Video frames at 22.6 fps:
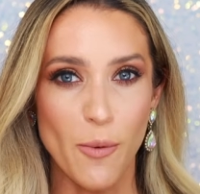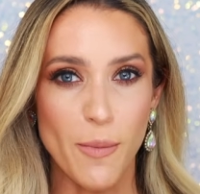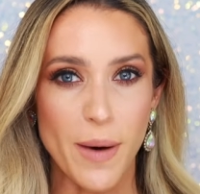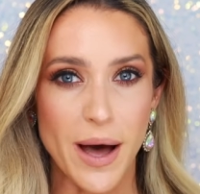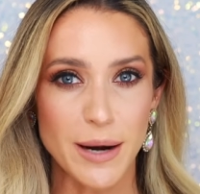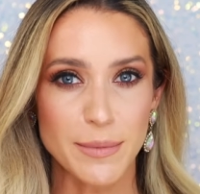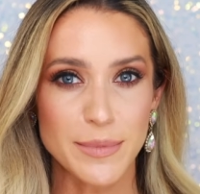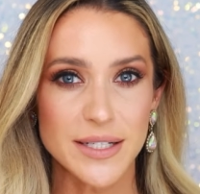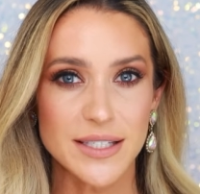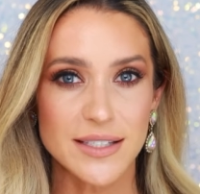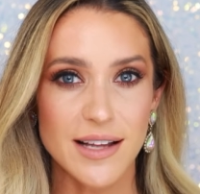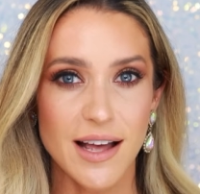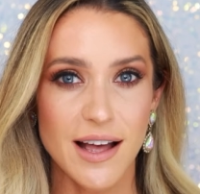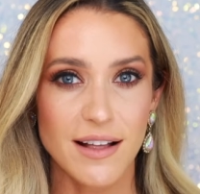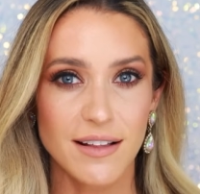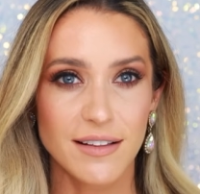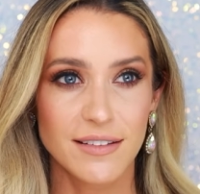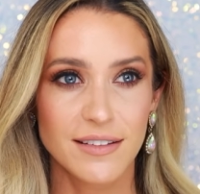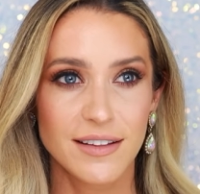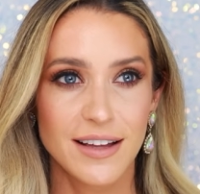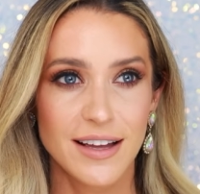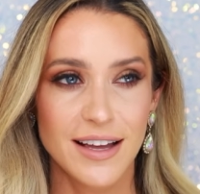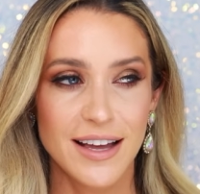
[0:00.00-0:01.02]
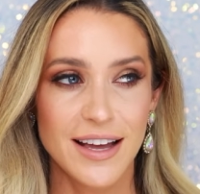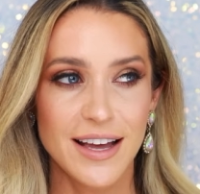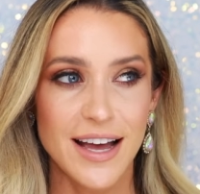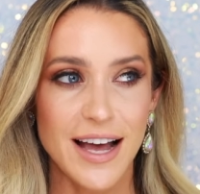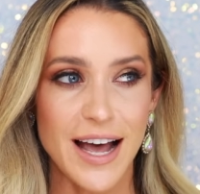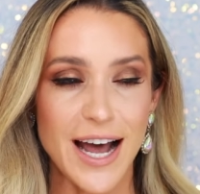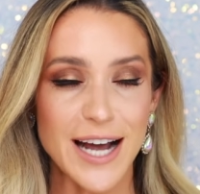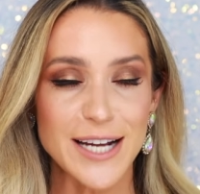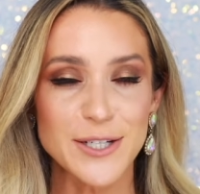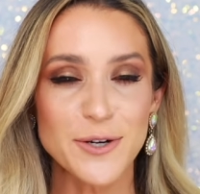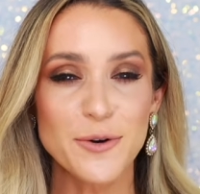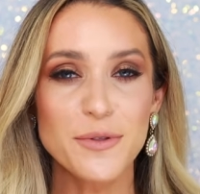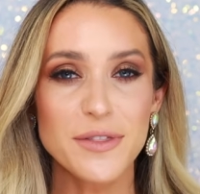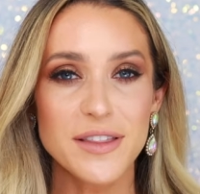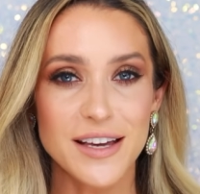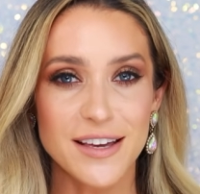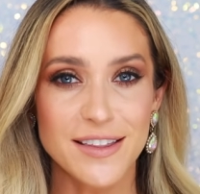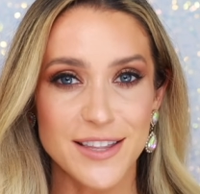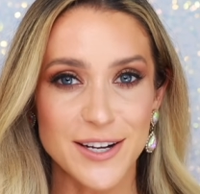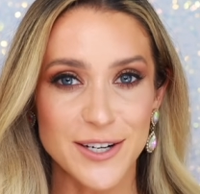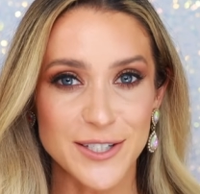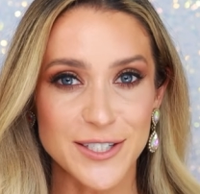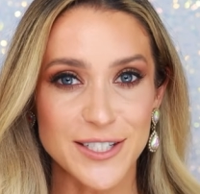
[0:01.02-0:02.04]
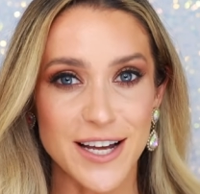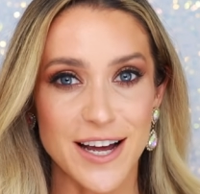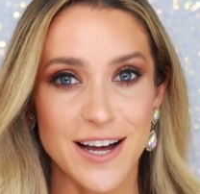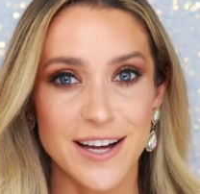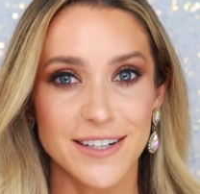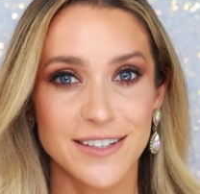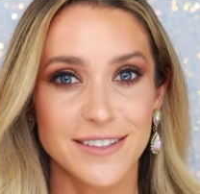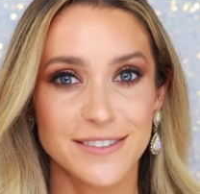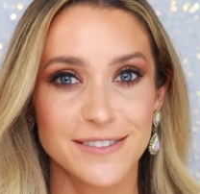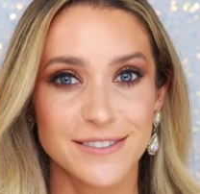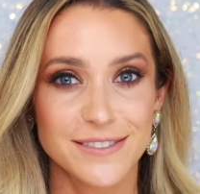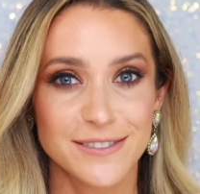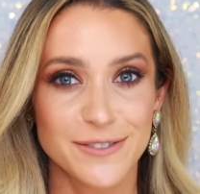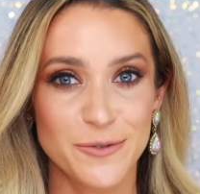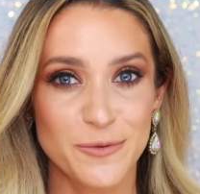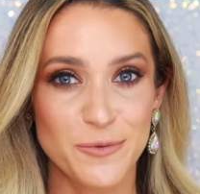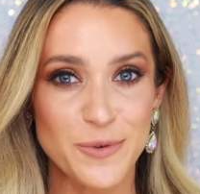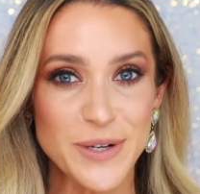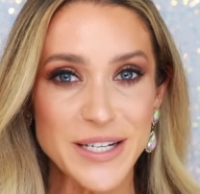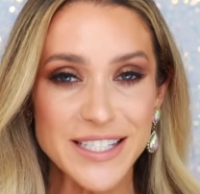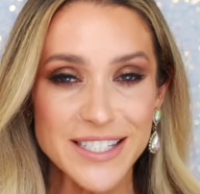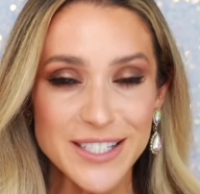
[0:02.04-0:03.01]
Mademoiselle. I don't think they're done. We